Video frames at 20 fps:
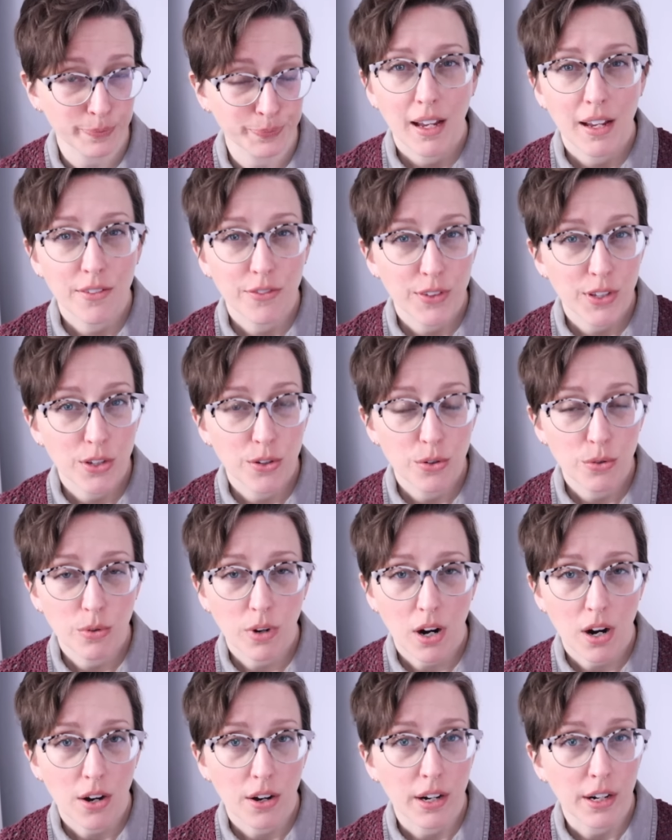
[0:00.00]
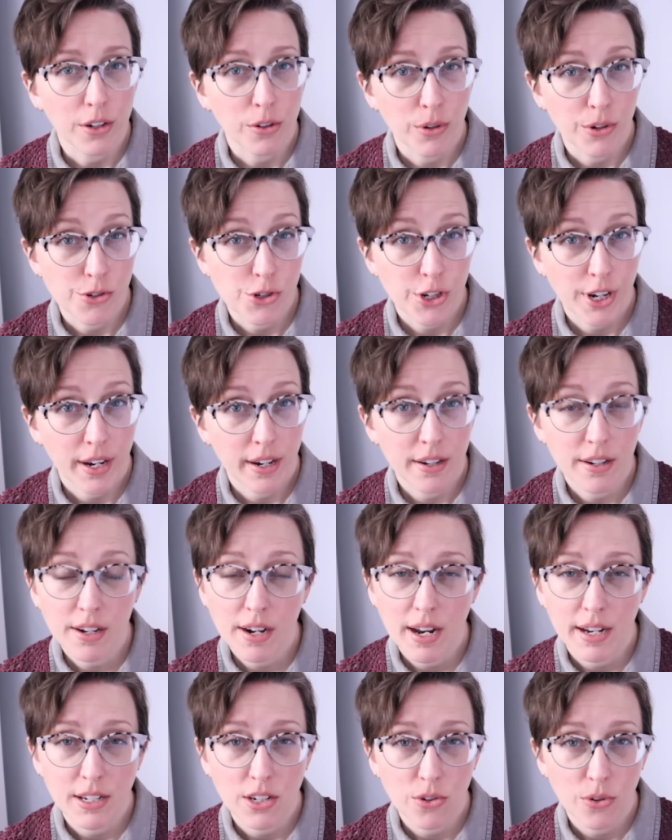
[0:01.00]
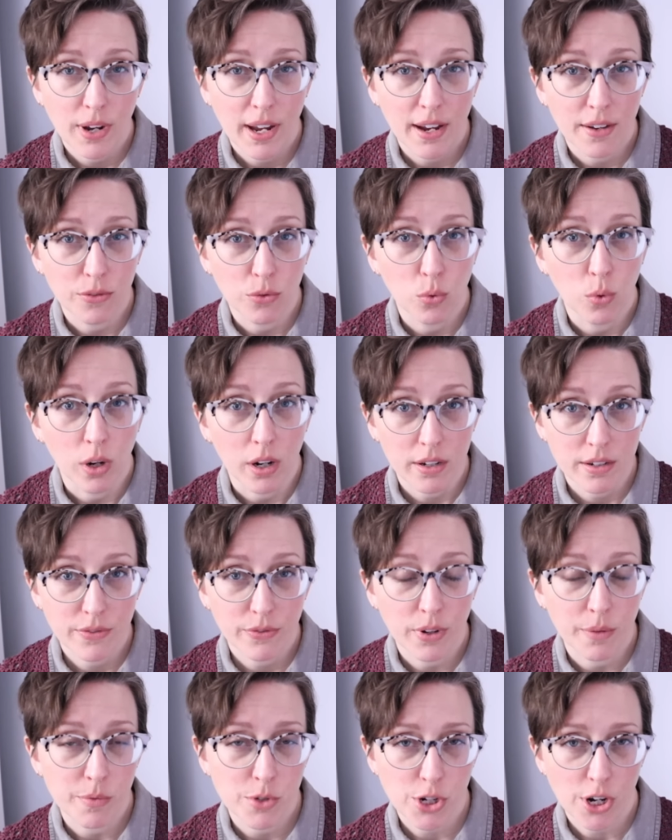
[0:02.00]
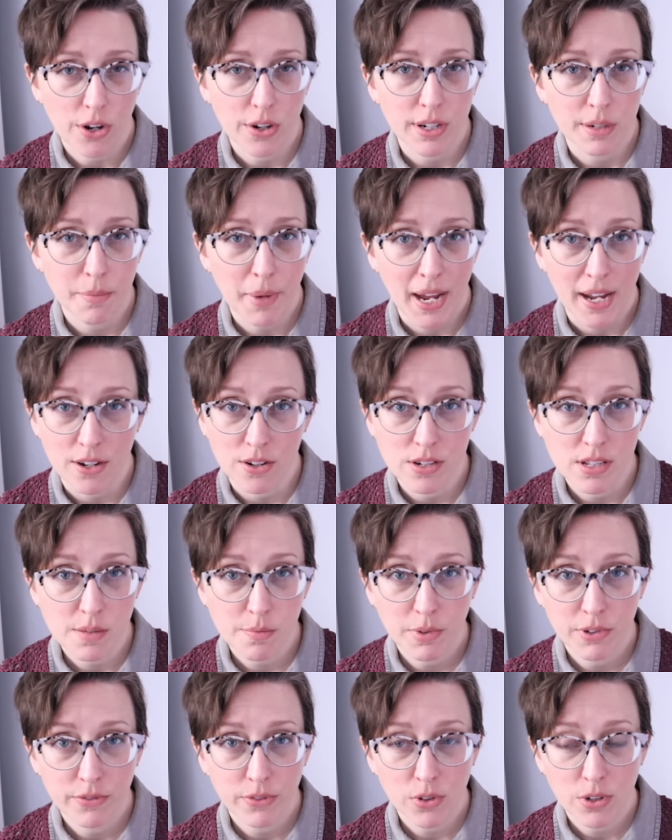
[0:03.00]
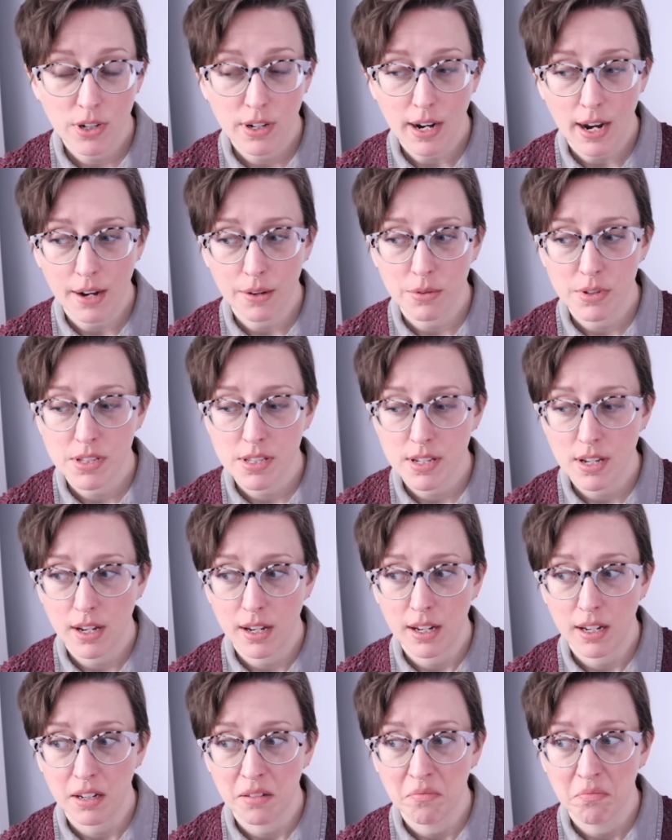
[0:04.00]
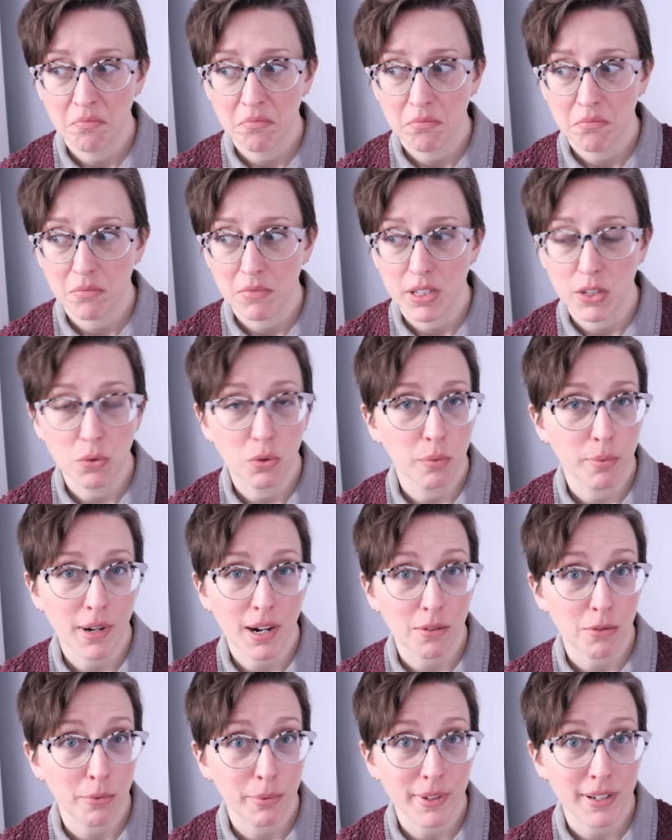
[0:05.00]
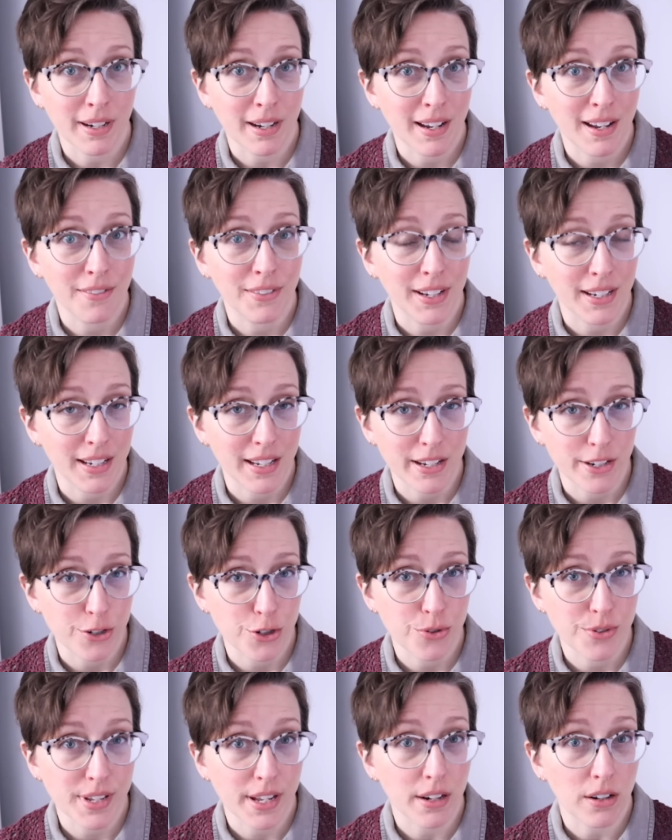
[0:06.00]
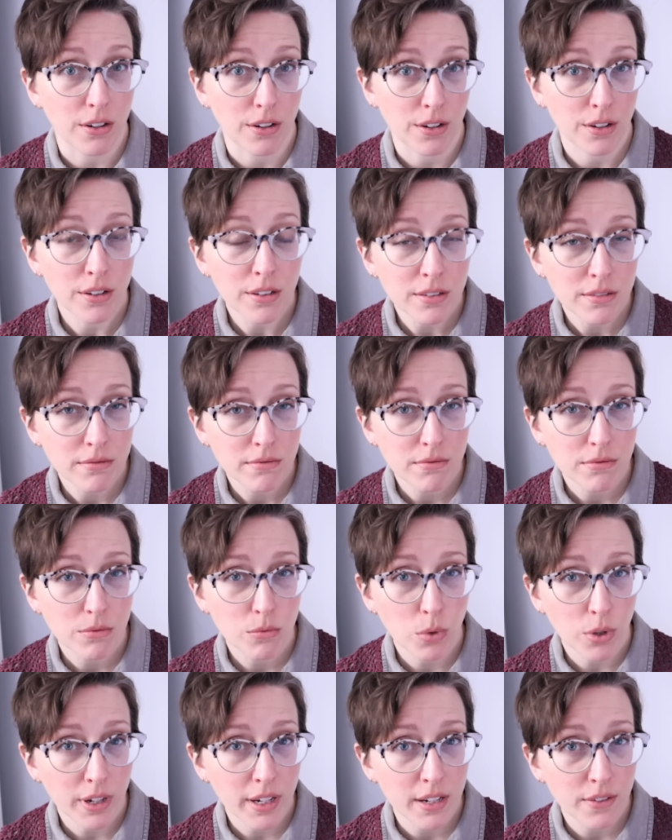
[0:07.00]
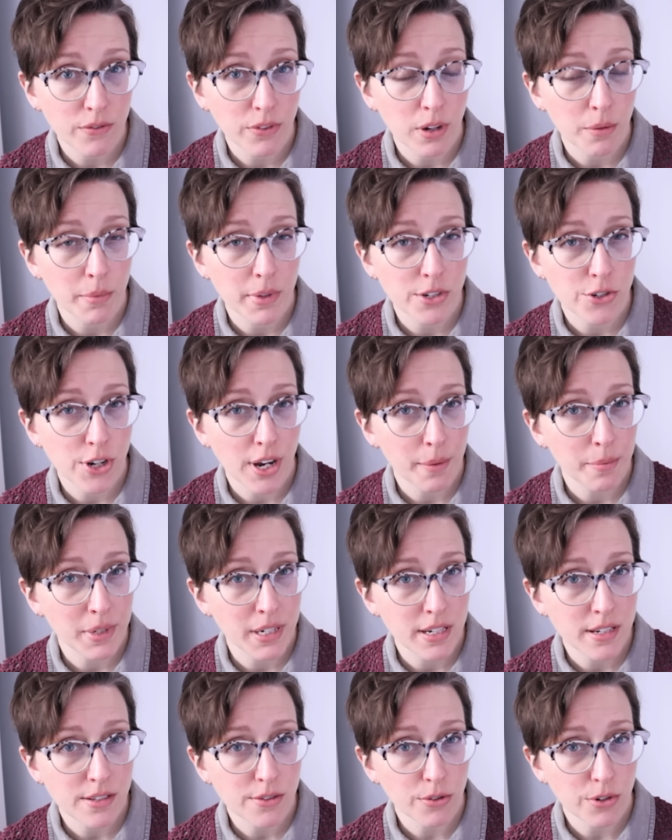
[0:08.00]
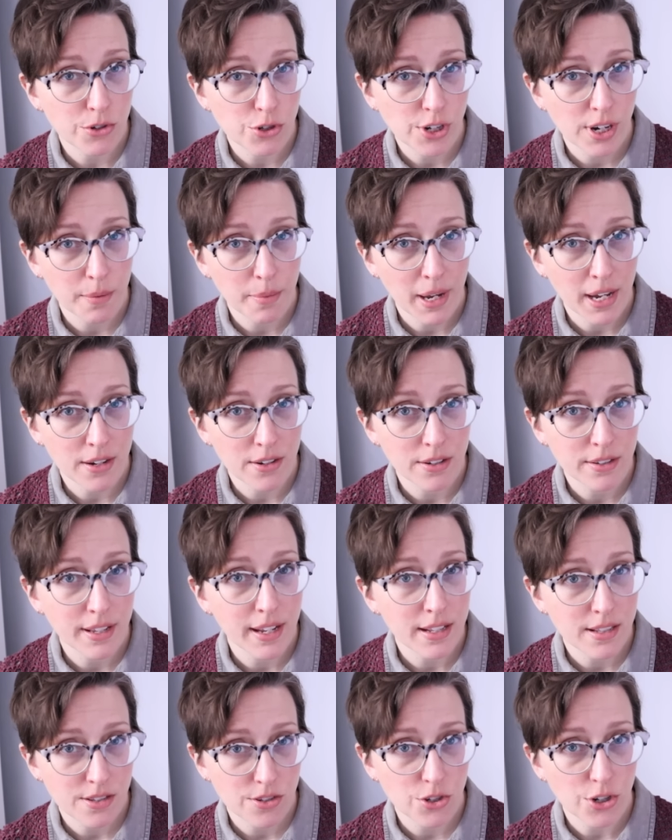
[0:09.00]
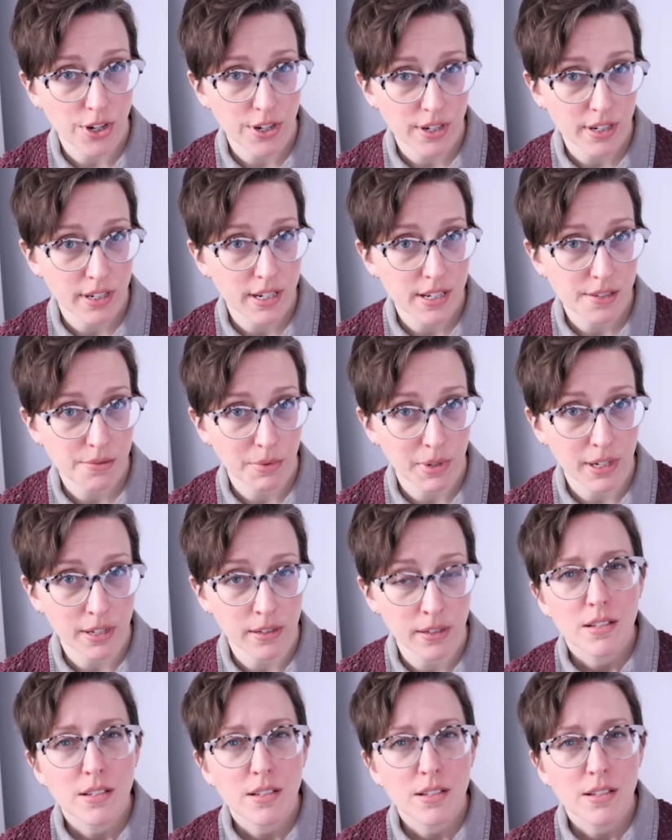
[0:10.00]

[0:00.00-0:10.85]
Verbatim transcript: If you are a crocheter and you have worked from charted patterns before, I would say you will probably not have any issues at all working from a Japanese crochet pattern that's charted as well.